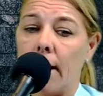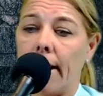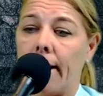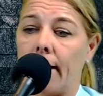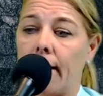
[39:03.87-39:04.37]

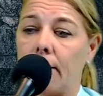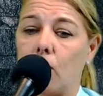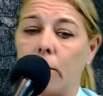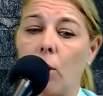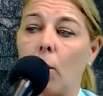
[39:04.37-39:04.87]
and
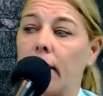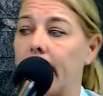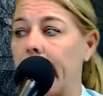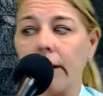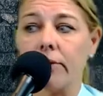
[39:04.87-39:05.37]
we don't want to get
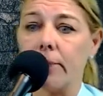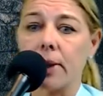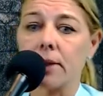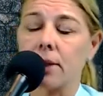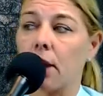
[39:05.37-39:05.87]
out of it
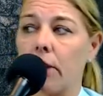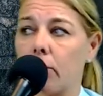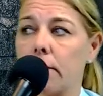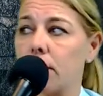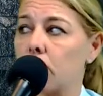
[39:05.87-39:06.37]
because then life would
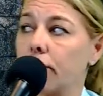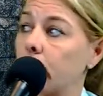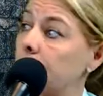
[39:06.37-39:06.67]
be so different.